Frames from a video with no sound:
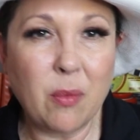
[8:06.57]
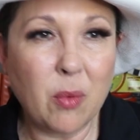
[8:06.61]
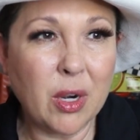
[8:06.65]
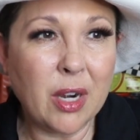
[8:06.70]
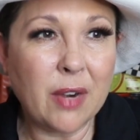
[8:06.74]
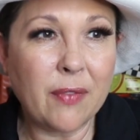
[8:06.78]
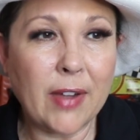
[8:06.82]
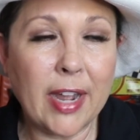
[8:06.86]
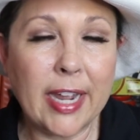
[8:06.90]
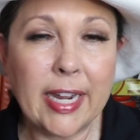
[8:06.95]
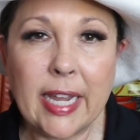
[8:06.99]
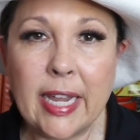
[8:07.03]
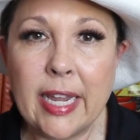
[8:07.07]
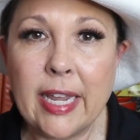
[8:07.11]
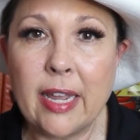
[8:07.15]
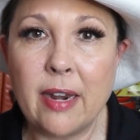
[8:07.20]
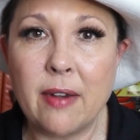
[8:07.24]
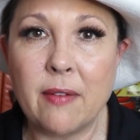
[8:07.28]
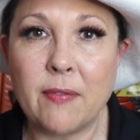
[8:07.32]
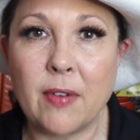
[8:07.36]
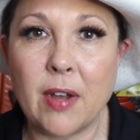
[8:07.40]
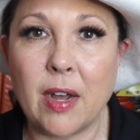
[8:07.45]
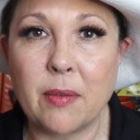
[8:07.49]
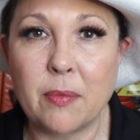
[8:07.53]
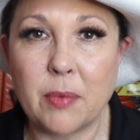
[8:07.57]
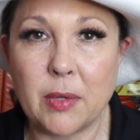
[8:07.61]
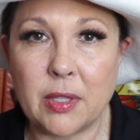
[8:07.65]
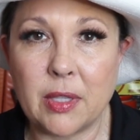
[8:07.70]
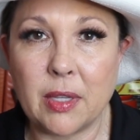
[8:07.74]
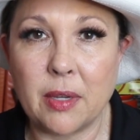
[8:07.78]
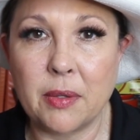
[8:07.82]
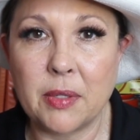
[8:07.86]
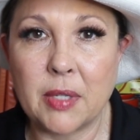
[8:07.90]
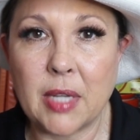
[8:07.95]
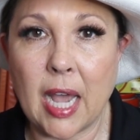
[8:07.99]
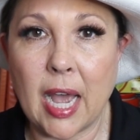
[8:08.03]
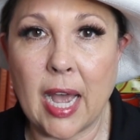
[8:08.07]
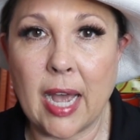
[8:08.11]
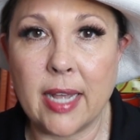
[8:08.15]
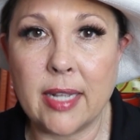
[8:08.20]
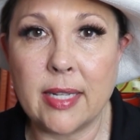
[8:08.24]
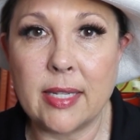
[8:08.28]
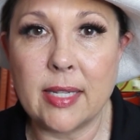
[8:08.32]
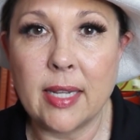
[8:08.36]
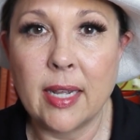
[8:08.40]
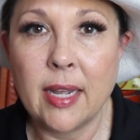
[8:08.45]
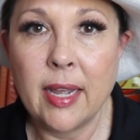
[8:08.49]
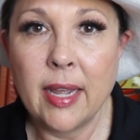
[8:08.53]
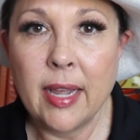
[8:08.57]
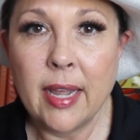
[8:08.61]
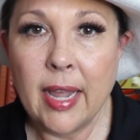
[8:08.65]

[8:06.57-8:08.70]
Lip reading: I wonder if I can get involved with those guys.